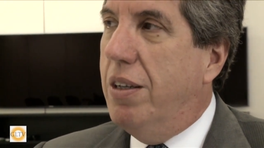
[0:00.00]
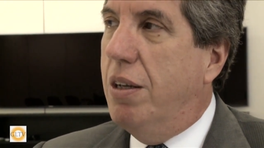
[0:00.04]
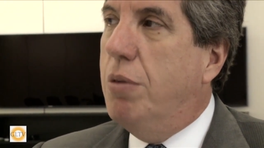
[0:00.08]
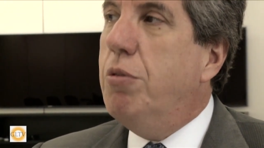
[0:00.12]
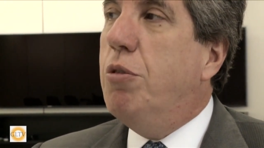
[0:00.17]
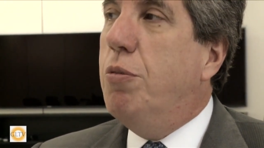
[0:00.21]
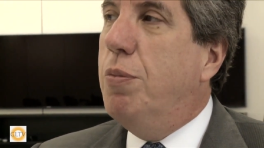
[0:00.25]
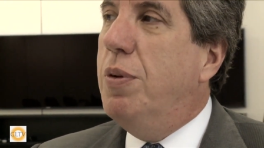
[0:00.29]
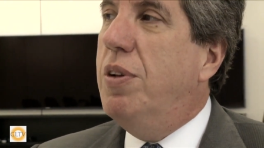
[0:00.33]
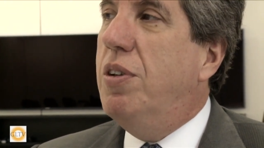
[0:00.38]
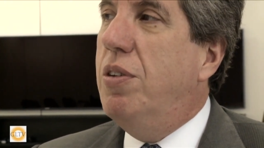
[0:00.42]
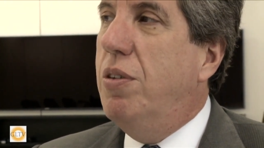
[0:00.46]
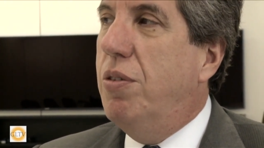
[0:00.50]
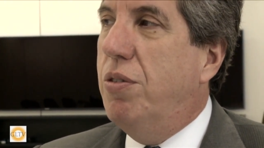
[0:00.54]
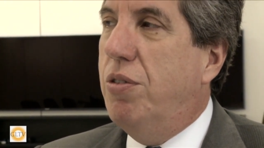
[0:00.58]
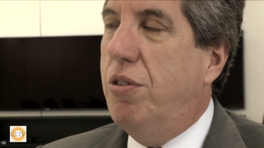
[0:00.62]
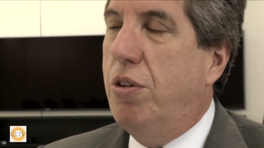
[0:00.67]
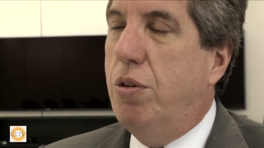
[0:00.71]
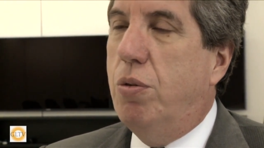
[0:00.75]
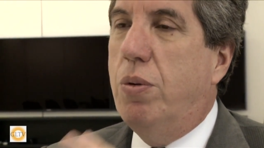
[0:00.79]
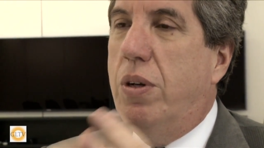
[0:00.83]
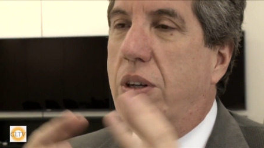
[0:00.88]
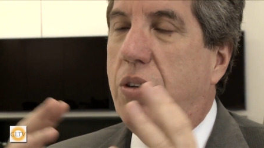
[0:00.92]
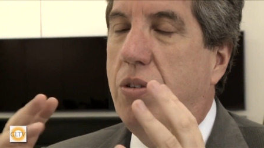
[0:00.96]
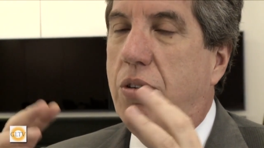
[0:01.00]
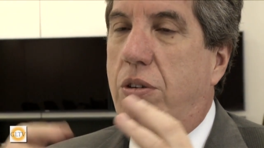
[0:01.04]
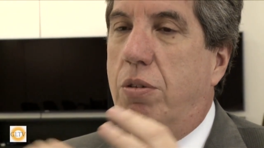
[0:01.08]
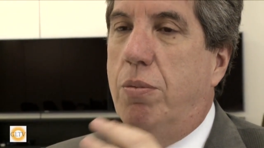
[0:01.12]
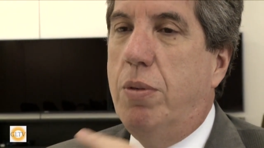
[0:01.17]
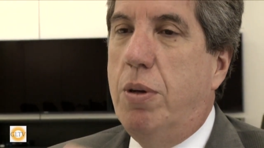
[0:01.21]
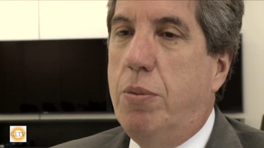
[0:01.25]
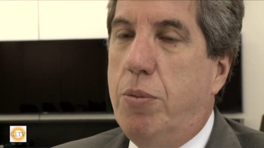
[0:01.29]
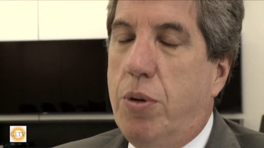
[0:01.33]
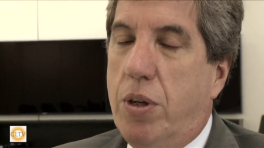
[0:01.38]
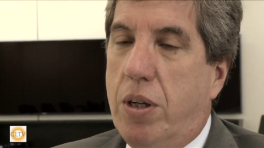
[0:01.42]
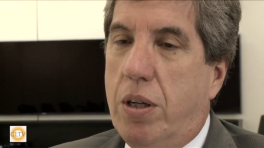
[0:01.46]
some specific situations,
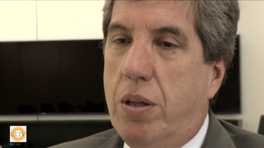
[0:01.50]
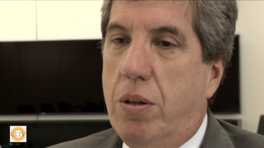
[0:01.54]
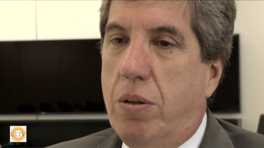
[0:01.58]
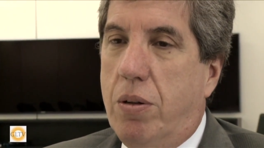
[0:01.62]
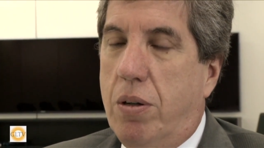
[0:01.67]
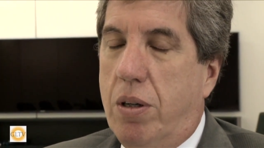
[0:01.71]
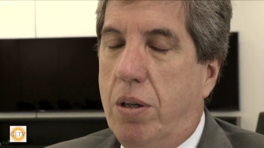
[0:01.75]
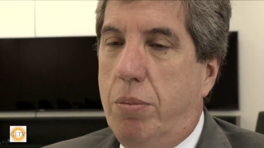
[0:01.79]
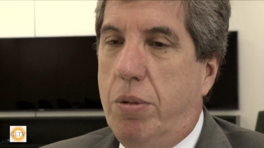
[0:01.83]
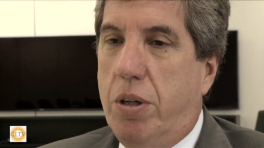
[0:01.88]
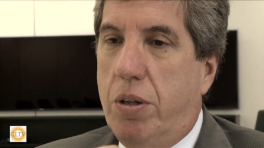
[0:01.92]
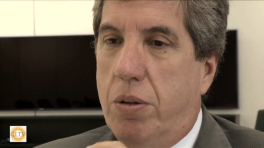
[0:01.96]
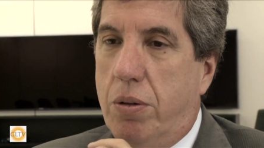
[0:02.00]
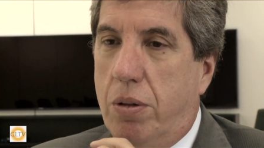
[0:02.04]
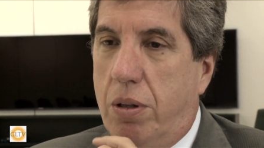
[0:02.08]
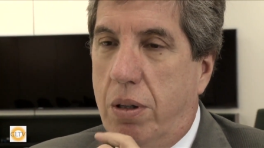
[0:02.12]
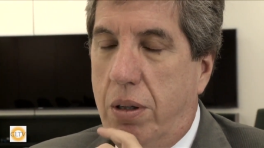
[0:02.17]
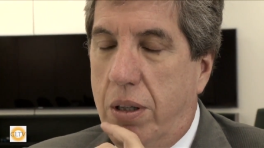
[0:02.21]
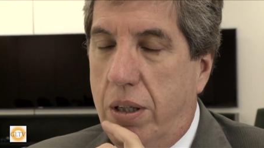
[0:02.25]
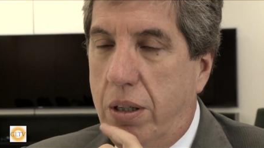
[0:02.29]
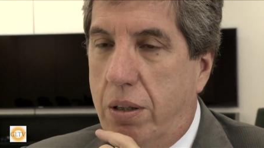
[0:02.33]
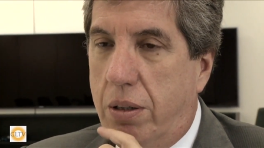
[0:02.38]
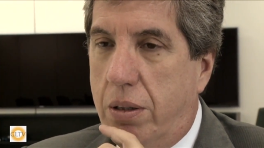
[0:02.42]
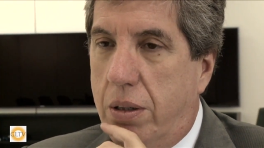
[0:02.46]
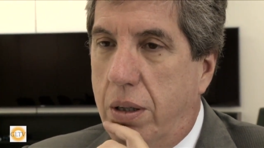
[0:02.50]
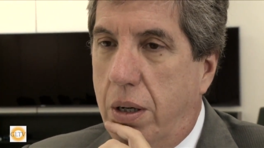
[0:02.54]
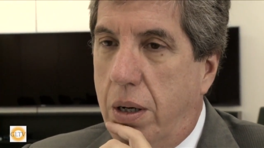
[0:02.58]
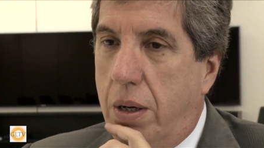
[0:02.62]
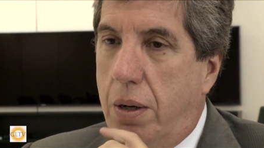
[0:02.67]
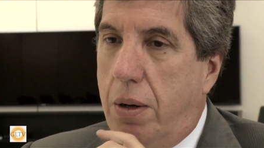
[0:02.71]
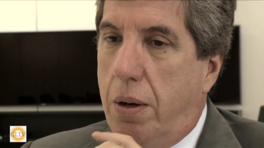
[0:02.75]
maybe we can talk about later.